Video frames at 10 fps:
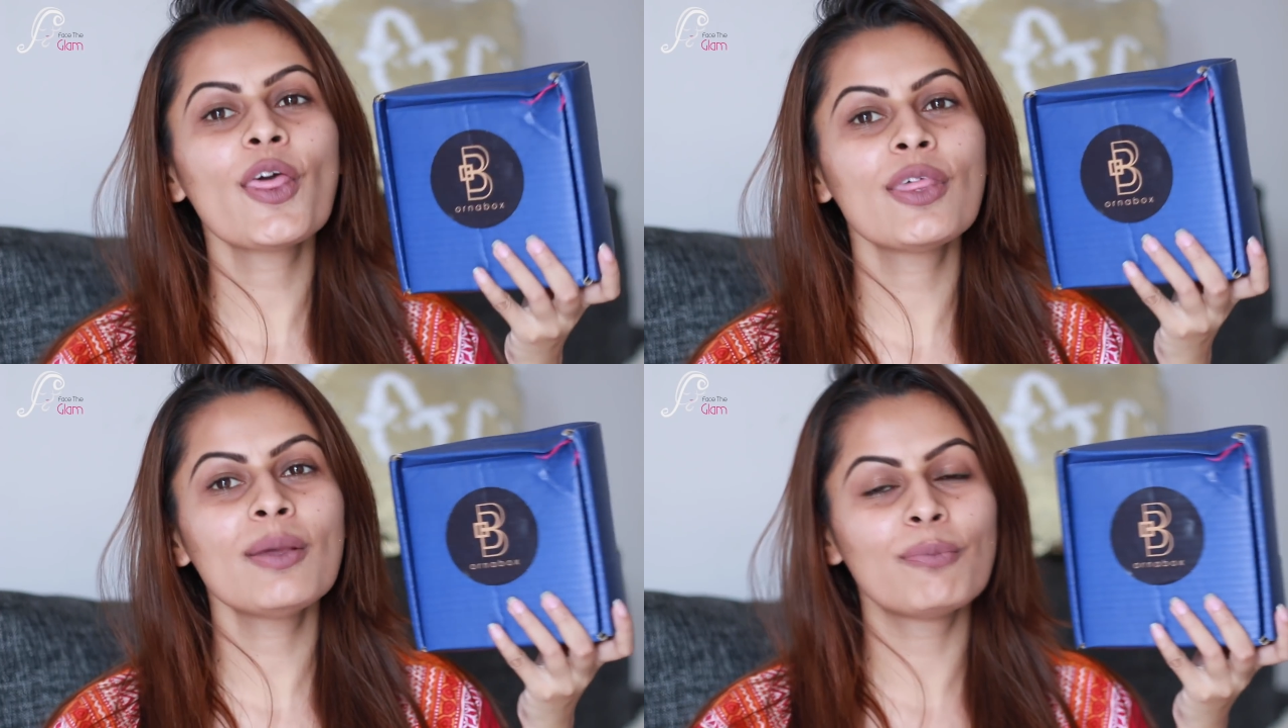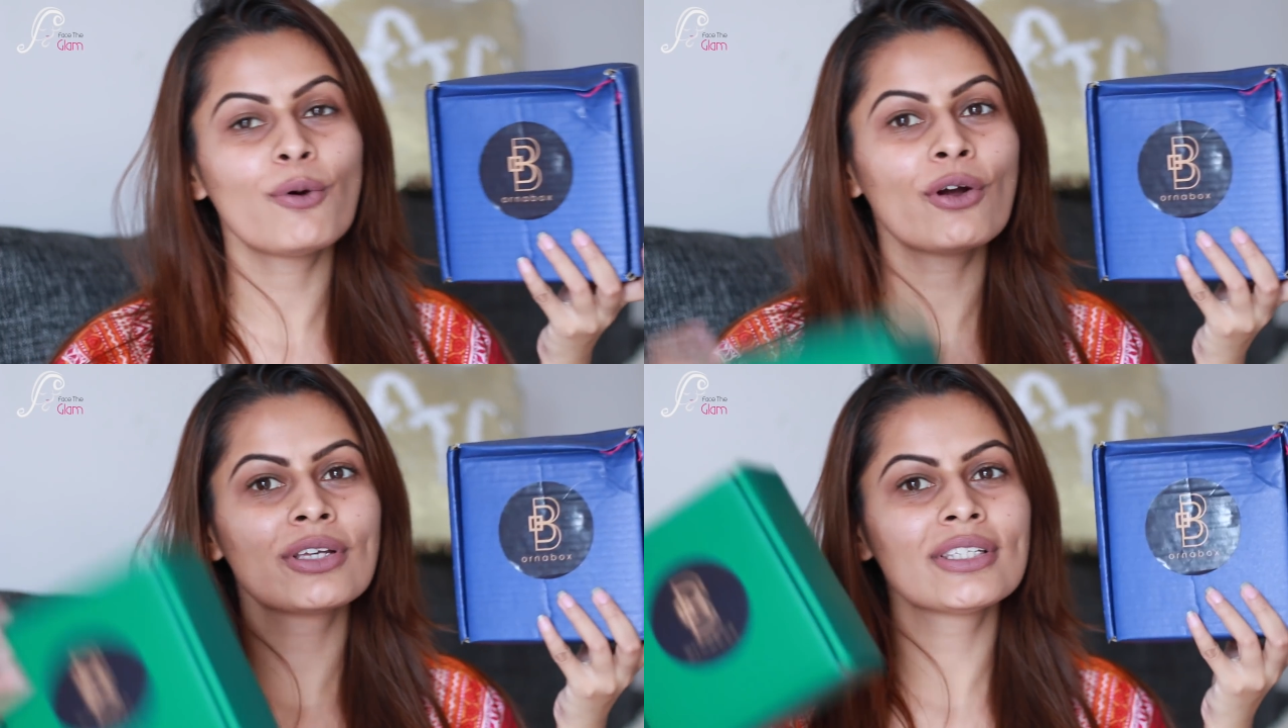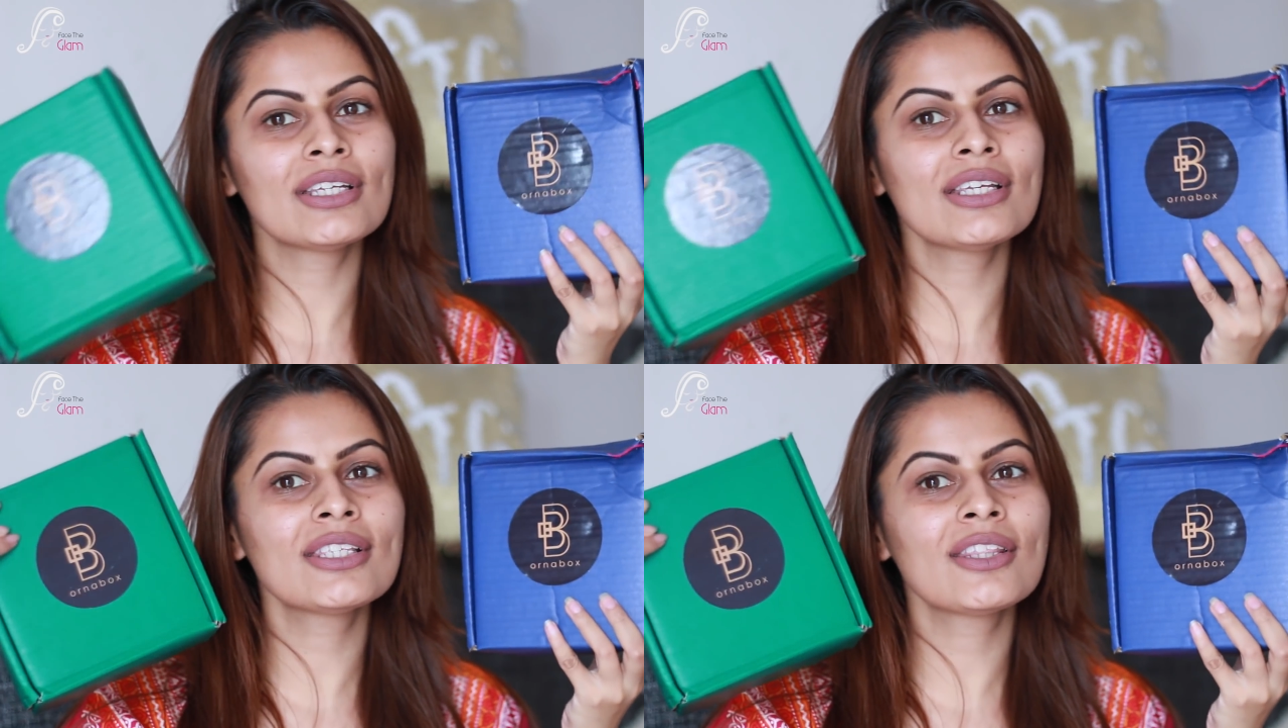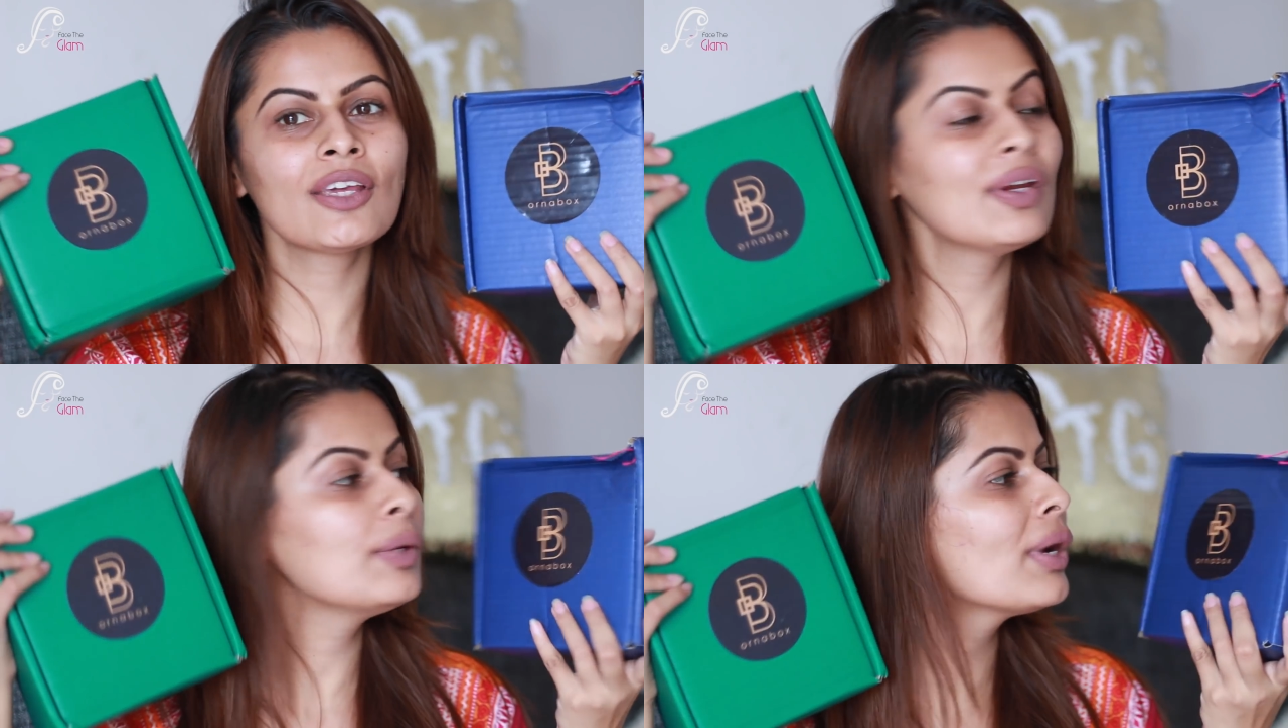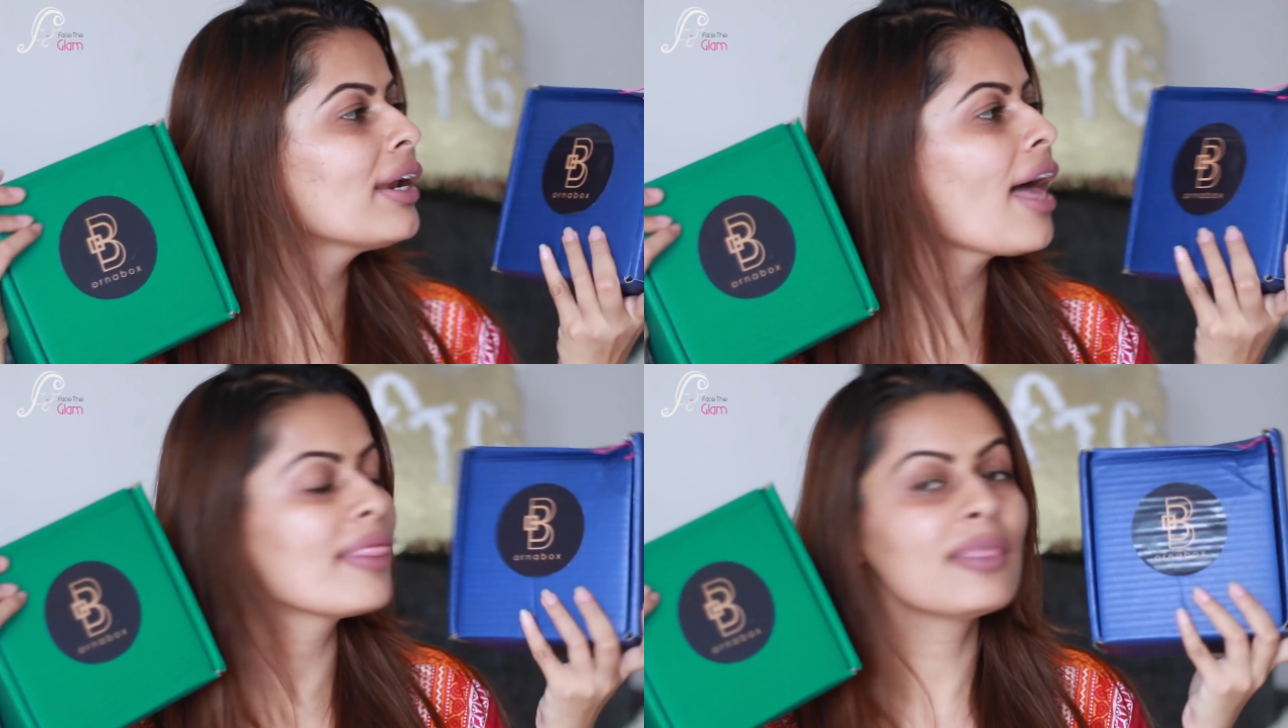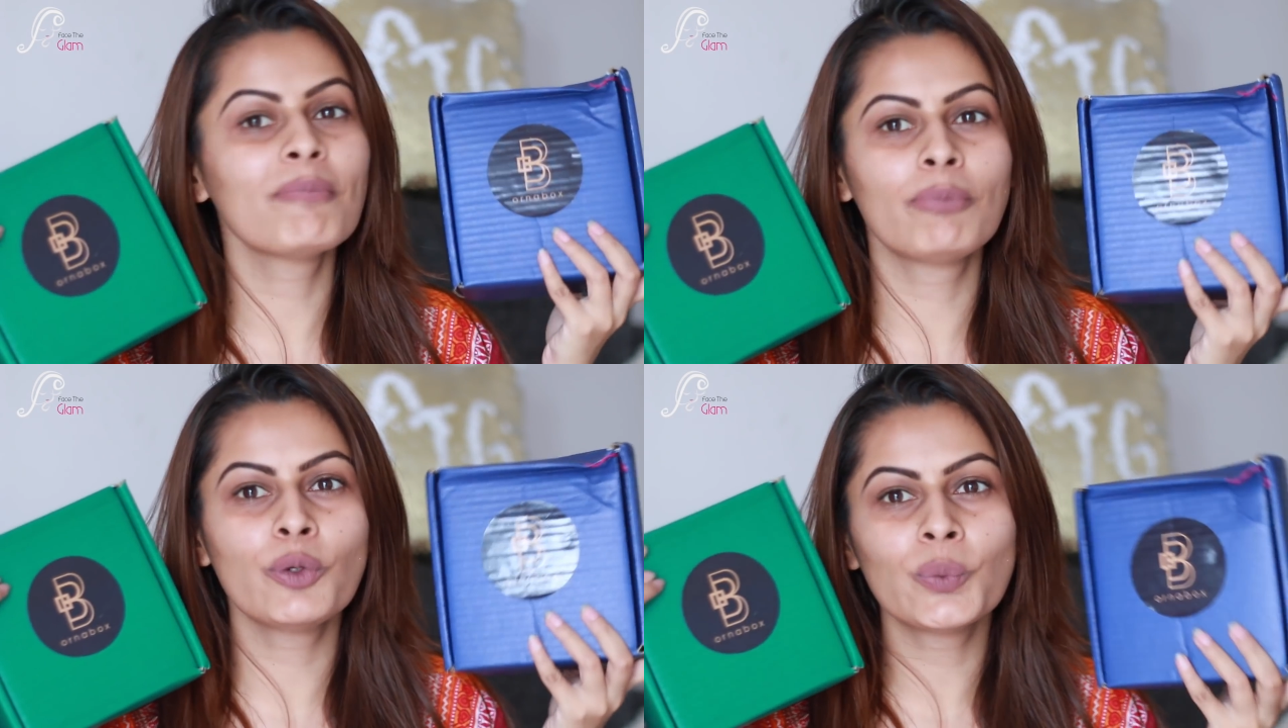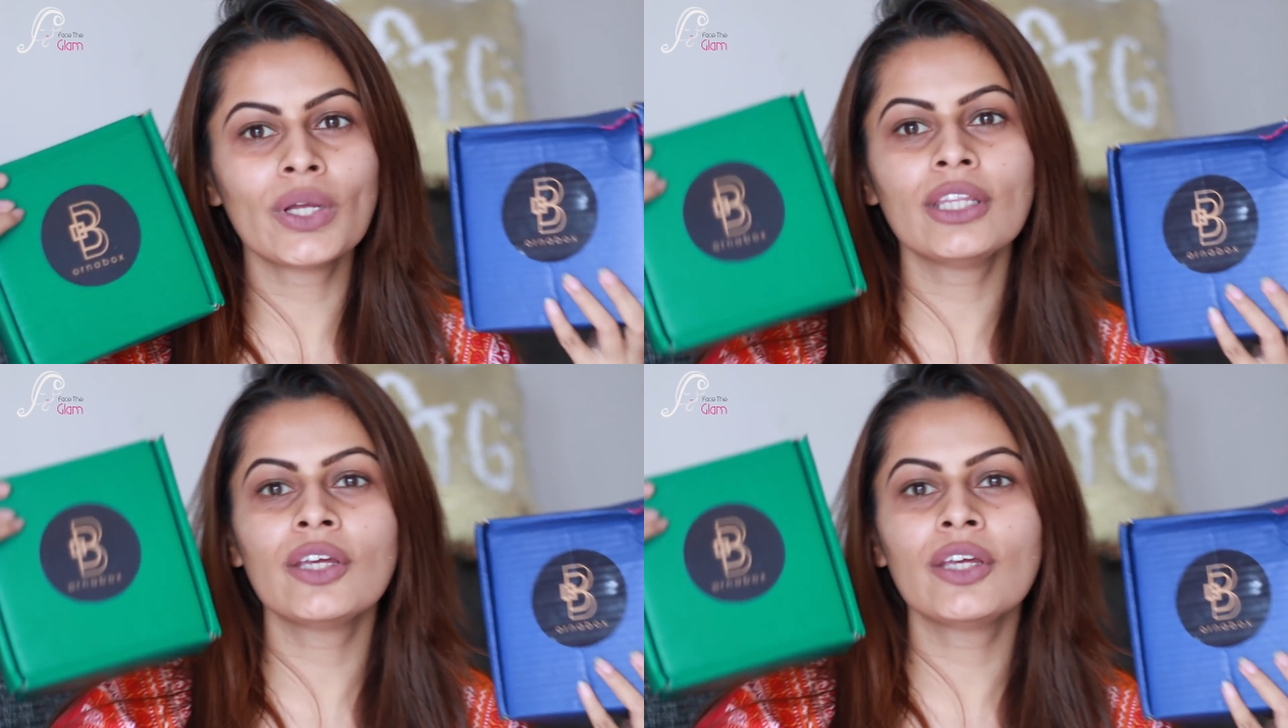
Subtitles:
the boxes, the green one and the blue one.